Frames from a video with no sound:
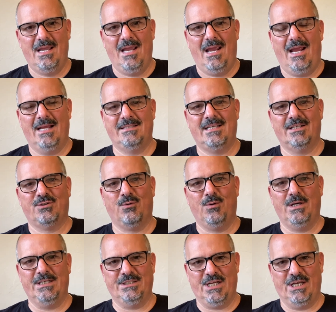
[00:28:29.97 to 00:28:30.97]
and sexual
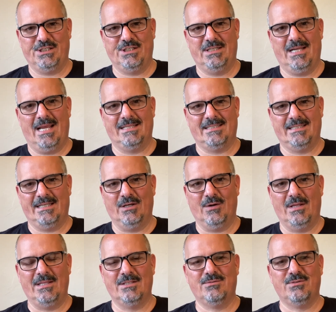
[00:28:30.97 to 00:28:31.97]
orientation as a deal.
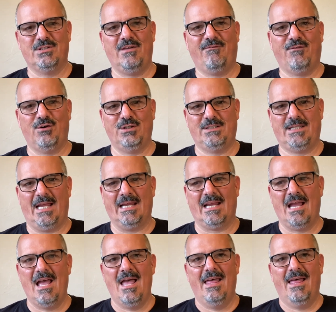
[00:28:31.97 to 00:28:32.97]
And this was the first
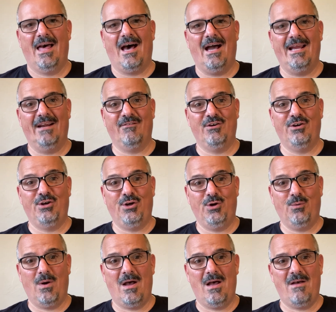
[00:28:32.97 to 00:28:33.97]
deck I ever
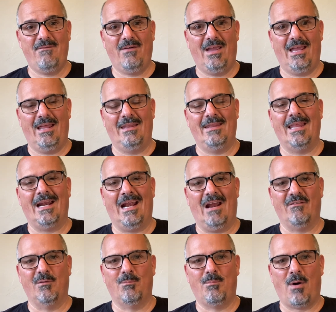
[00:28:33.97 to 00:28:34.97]
knew of and that I
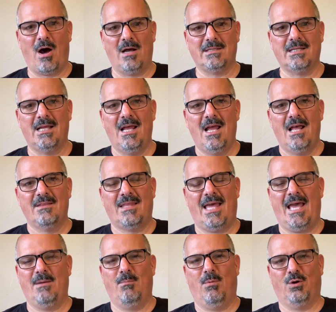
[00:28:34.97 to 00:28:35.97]
ever bought that
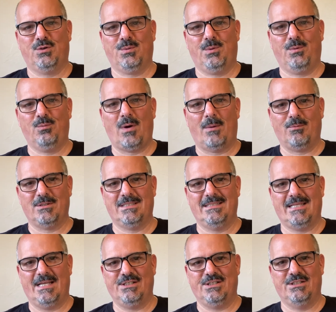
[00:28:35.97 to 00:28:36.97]
had multiple
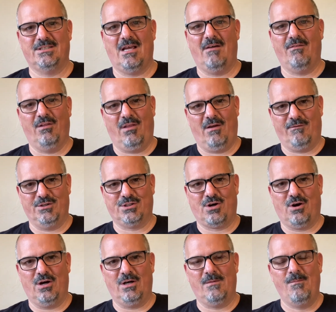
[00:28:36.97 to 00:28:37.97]
representations of the Lover's
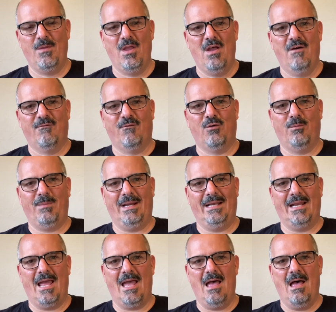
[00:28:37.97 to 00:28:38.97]
card for
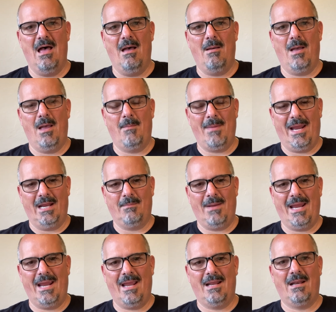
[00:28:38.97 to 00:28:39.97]
being a
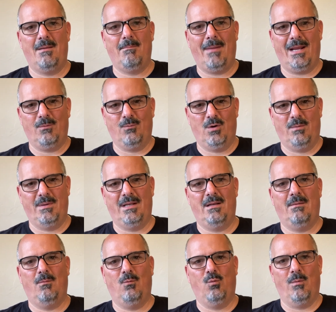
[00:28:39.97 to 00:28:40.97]
man-man,
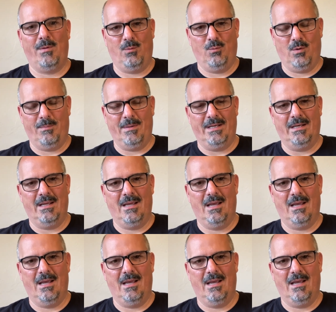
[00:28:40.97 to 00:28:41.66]
man-woman, woman-woman